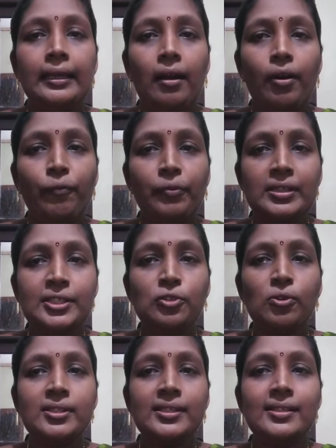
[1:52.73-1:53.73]
of
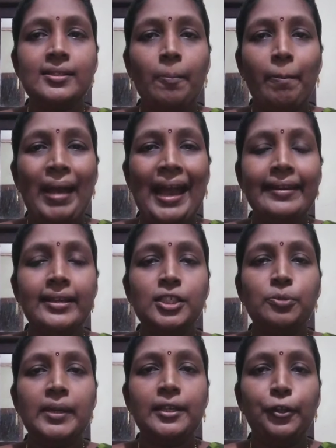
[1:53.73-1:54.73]
resources
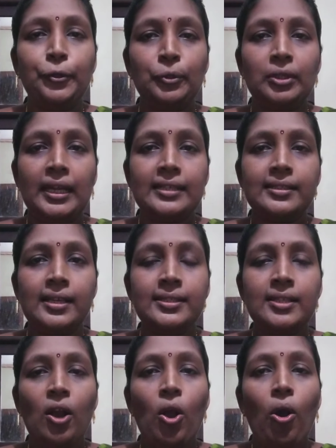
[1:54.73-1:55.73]
management utilizes
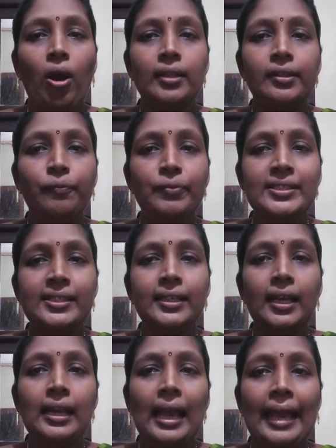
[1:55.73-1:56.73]
all the
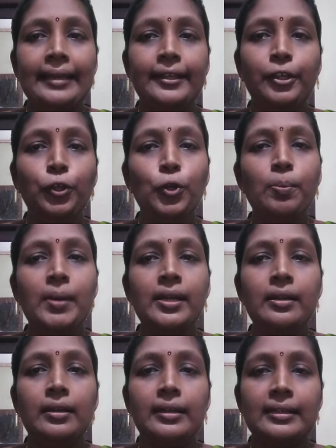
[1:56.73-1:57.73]
physical and
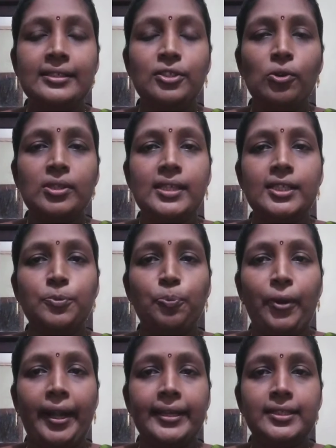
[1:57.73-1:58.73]
human resources
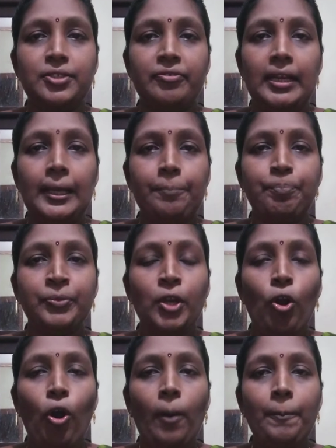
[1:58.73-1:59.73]
productively.
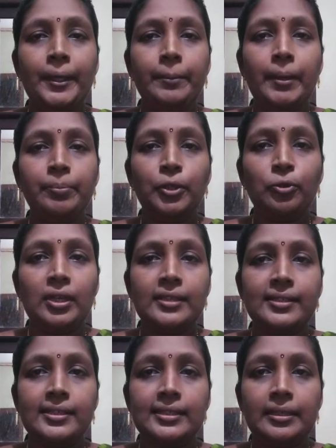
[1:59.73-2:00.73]
Optimum
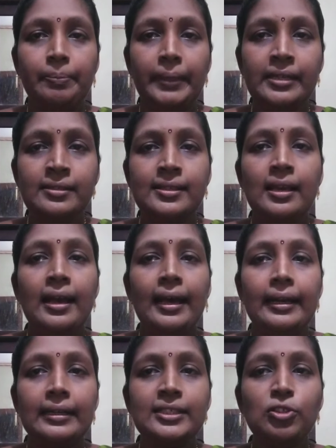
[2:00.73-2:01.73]
utilization means
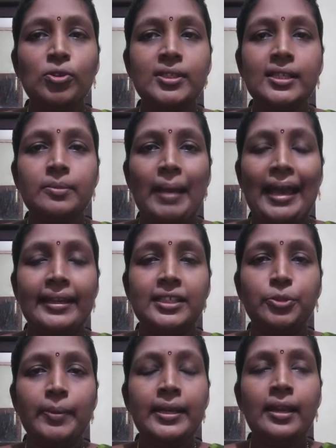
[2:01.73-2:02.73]
resources
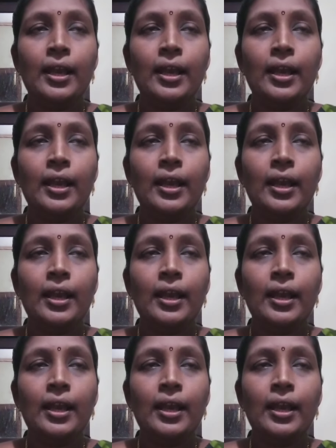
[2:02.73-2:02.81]
management